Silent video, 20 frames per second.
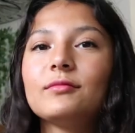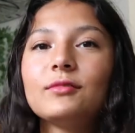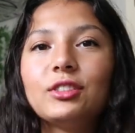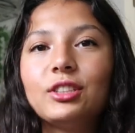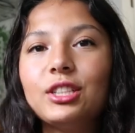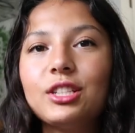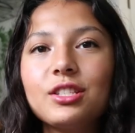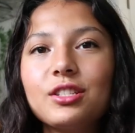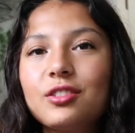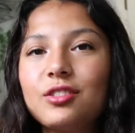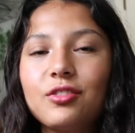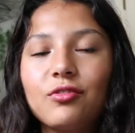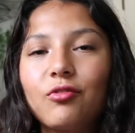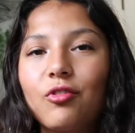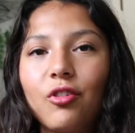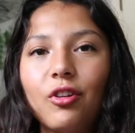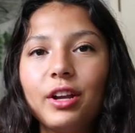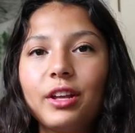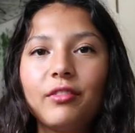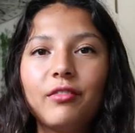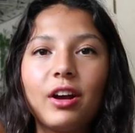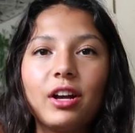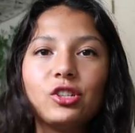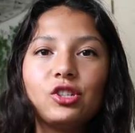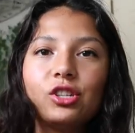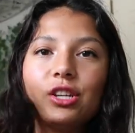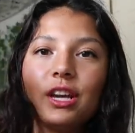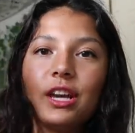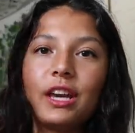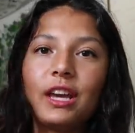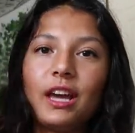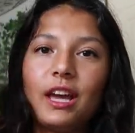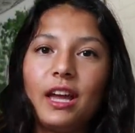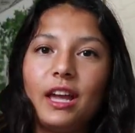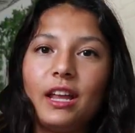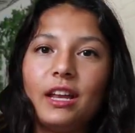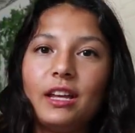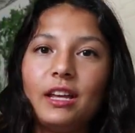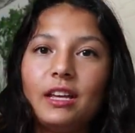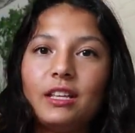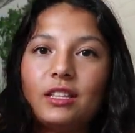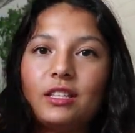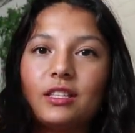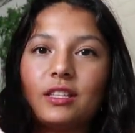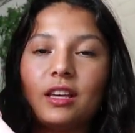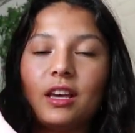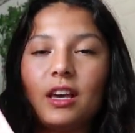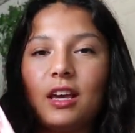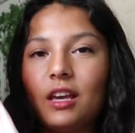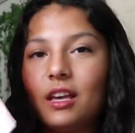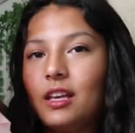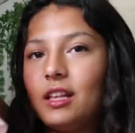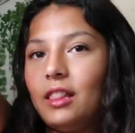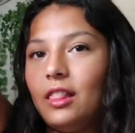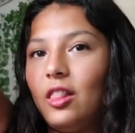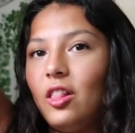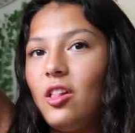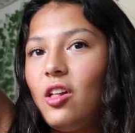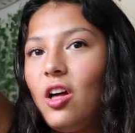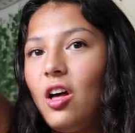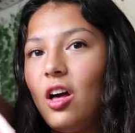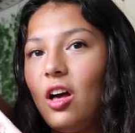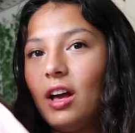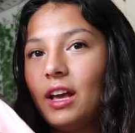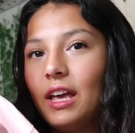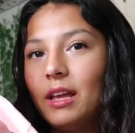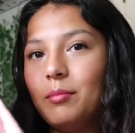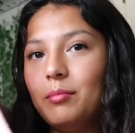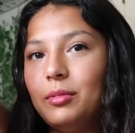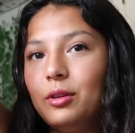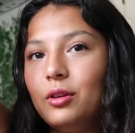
just sorority rushing, and it's long and